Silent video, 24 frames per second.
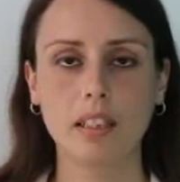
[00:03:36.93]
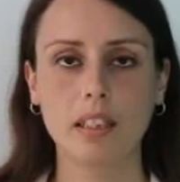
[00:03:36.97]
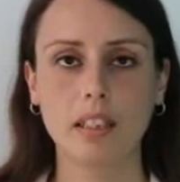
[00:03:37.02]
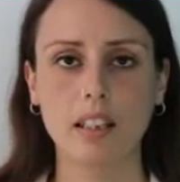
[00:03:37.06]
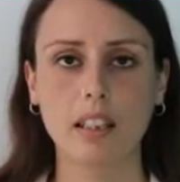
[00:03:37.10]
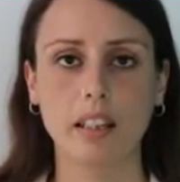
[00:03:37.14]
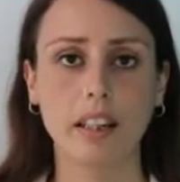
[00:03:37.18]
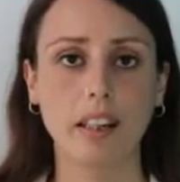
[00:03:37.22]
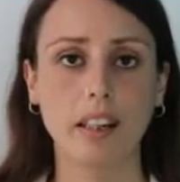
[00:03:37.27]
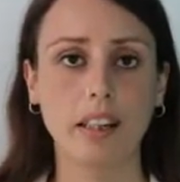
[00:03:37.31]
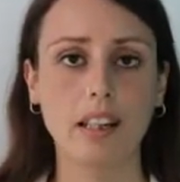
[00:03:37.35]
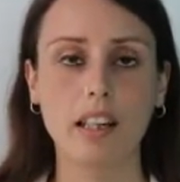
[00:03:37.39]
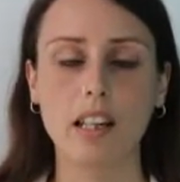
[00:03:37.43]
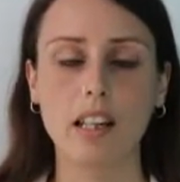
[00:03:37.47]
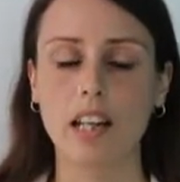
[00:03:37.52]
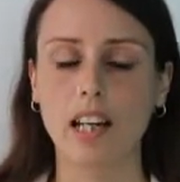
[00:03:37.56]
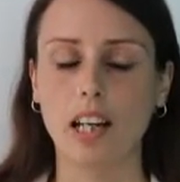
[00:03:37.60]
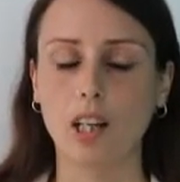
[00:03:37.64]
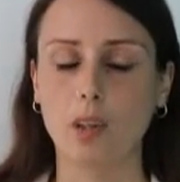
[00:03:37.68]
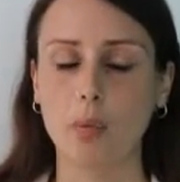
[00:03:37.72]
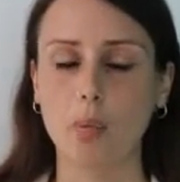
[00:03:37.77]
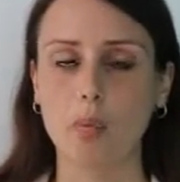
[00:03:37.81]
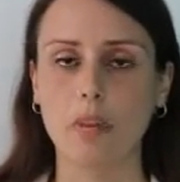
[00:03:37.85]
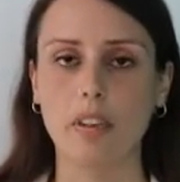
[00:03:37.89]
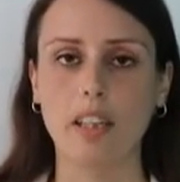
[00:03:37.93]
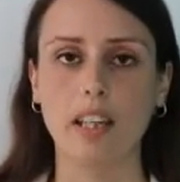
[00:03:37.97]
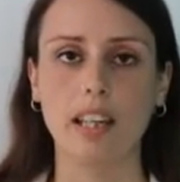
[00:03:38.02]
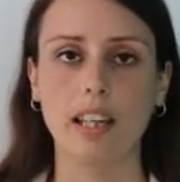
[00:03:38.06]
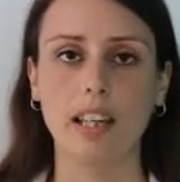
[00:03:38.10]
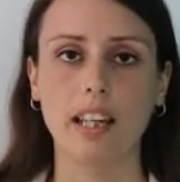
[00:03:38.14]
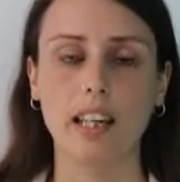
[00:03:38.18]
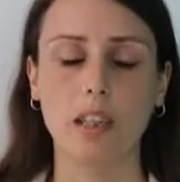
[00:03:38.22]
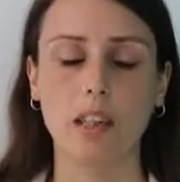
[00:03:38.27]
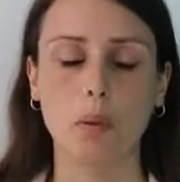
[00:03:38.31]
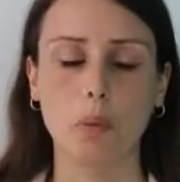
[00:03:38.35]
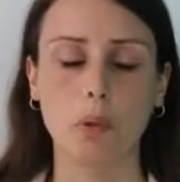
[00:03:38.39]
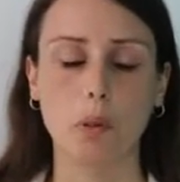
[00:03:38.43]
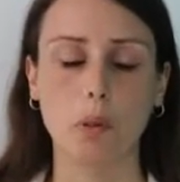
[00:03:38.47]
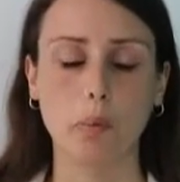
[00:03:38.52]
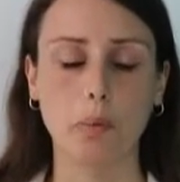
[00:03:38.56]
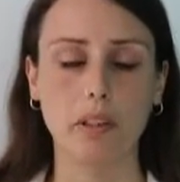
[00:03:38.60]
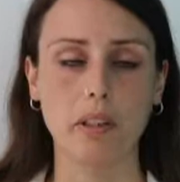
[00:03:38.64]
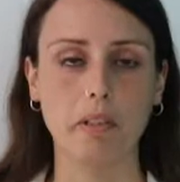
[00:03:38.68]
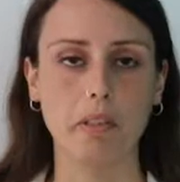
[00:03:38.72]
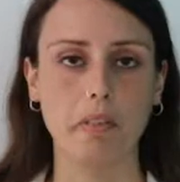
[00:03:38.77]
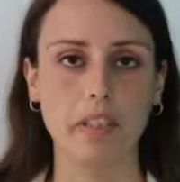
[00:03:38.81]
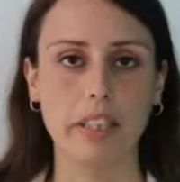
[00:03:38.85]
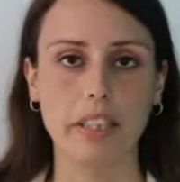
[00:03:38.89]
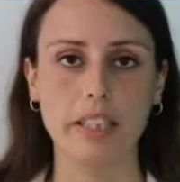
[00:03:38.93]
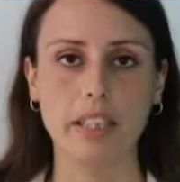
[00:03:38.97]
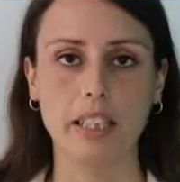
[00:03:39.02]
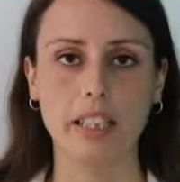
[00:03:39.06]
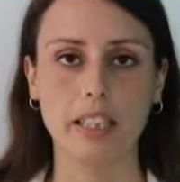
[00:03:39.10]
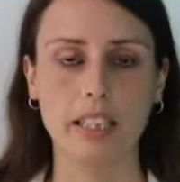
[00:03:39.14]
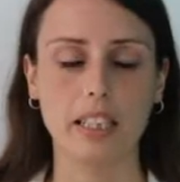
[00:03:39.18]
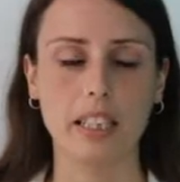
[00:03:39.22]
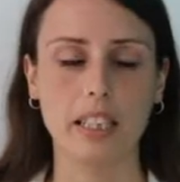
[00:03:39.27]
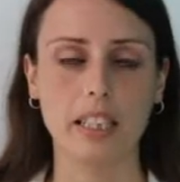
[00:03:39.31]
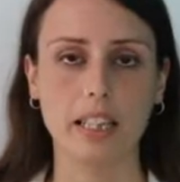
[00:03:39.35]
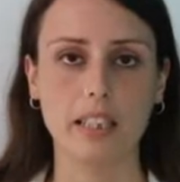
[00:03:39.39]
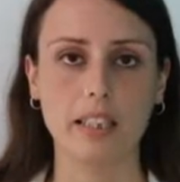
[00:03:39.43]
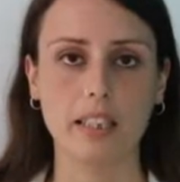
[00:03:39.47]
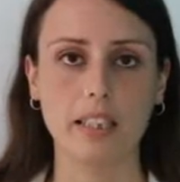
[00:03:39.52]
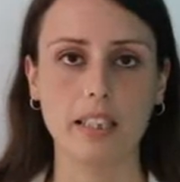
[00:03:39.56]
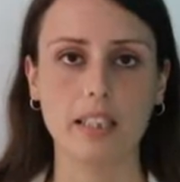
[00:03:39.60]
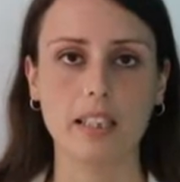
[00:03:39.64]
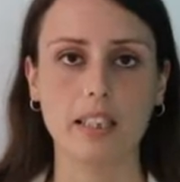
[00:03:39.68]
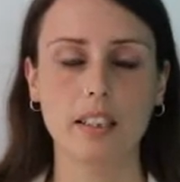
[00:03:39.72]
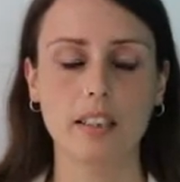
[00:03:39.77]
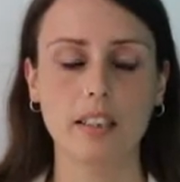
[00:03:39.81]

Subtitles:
and I can't help thinking what a big risk it is,